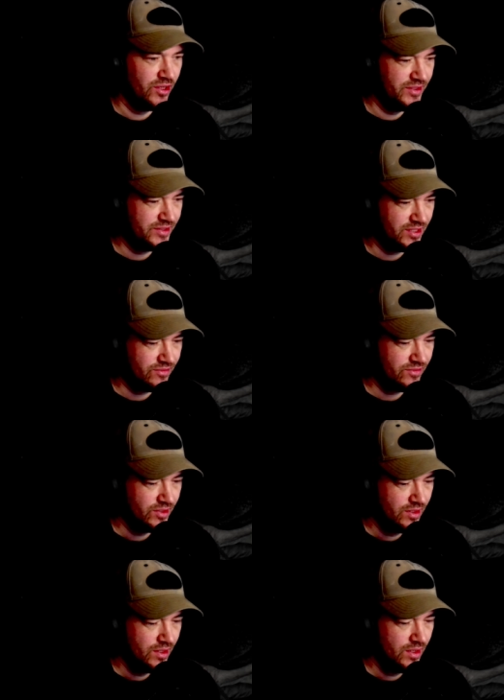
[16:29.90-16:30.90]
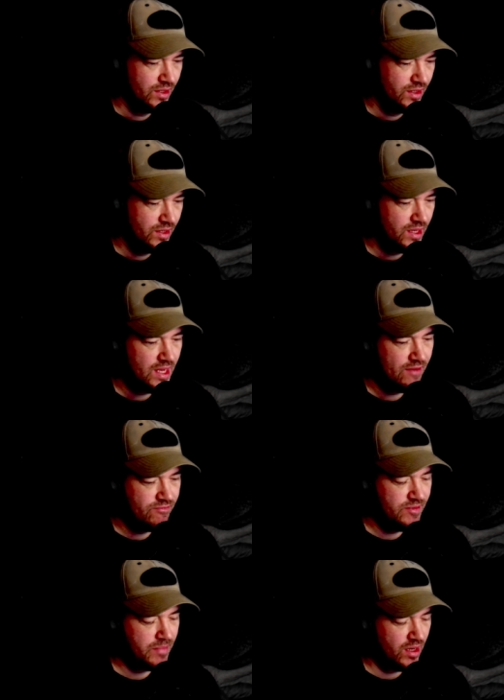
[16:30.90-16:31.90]
alternative.
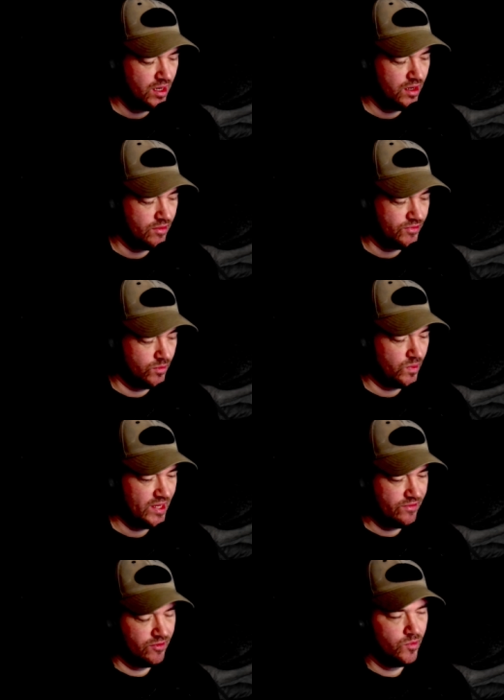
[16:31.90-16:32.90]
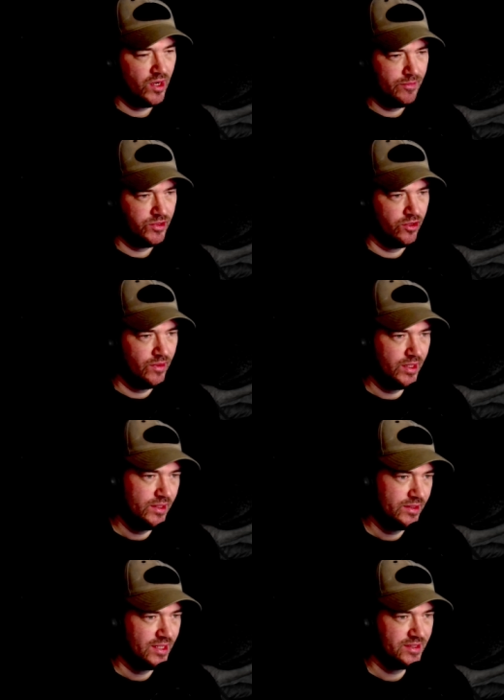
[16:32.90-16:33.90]
Every path away from what I'm doing